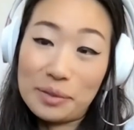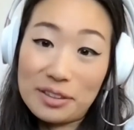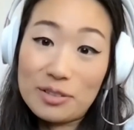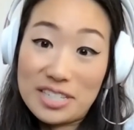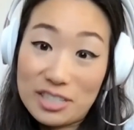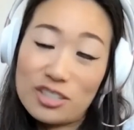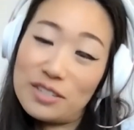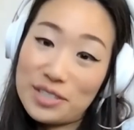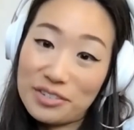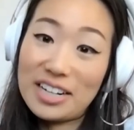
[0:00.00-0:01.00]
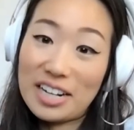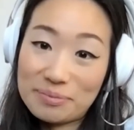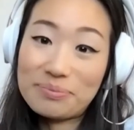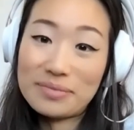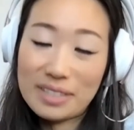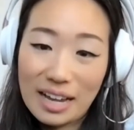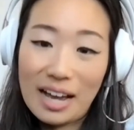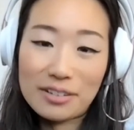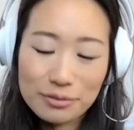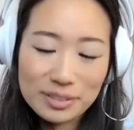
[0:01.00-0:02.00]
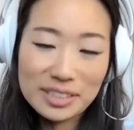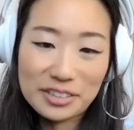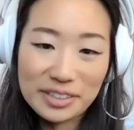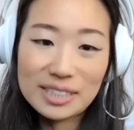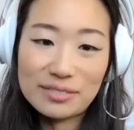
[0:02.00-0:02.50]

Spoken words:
with those initiatives already. Yep. Yeah, really great